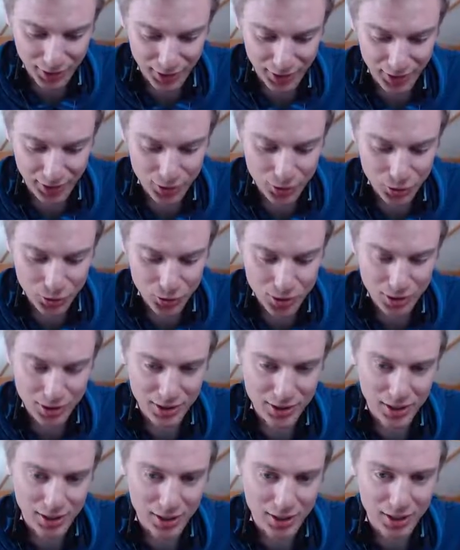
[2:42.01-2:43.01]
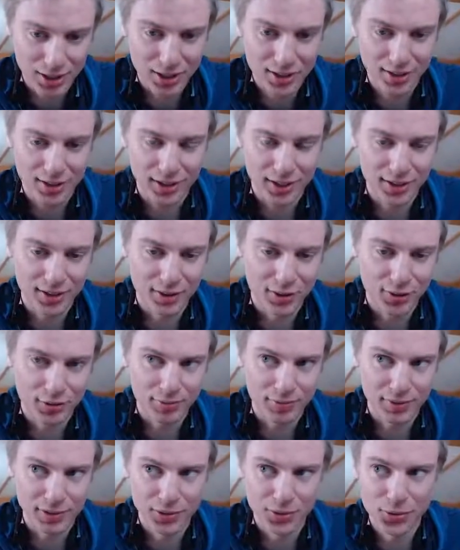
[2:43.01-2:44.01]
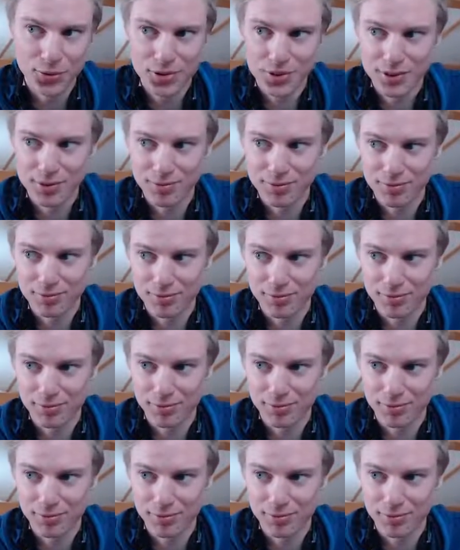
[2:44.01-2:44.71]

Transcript: Like usually I either lose,